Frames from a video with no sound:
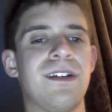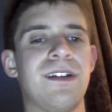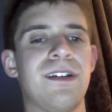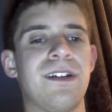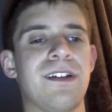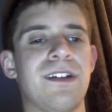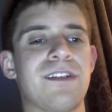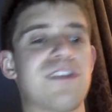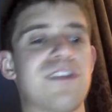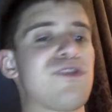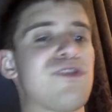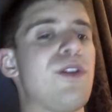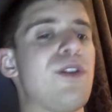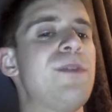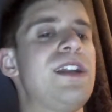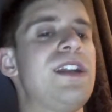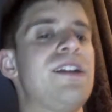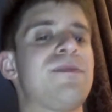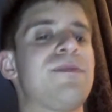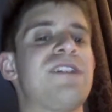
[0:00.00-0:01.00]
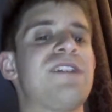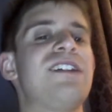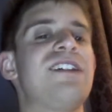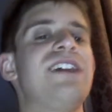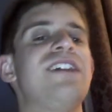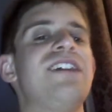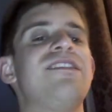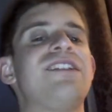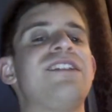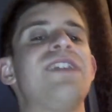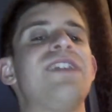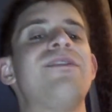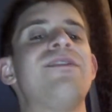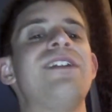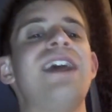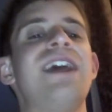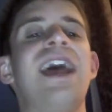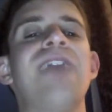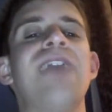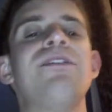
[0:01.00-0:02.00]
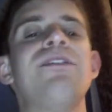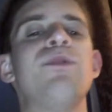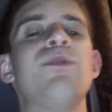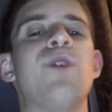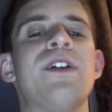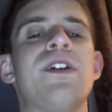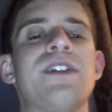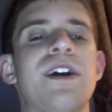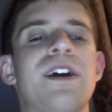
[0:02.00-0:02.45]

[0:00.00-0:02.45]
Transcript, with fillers: So Strowman ended up saying that he's given everyone a